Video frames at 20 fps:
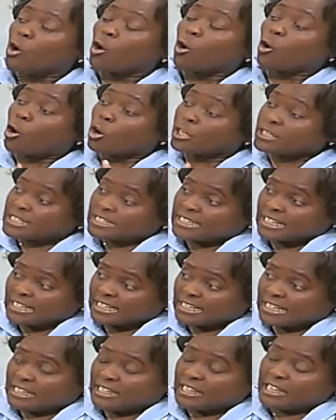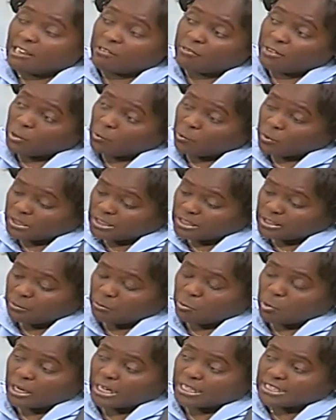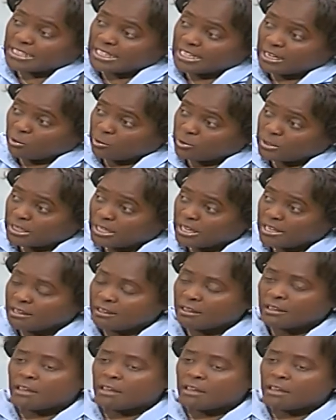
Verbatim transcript: constantly, even with Chebukati now saying